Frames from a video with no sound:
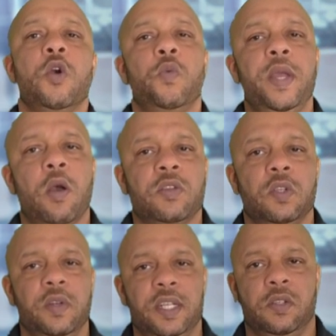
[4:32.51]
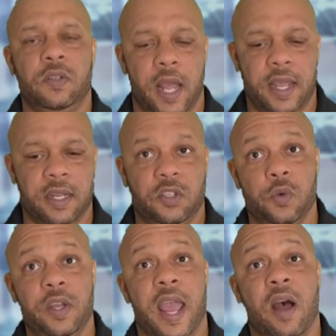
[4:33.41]
We also need to take
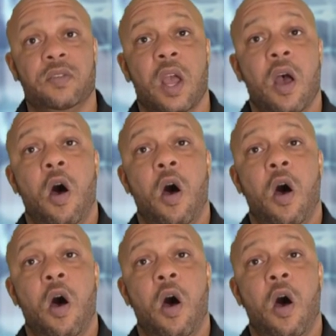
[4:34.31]
into account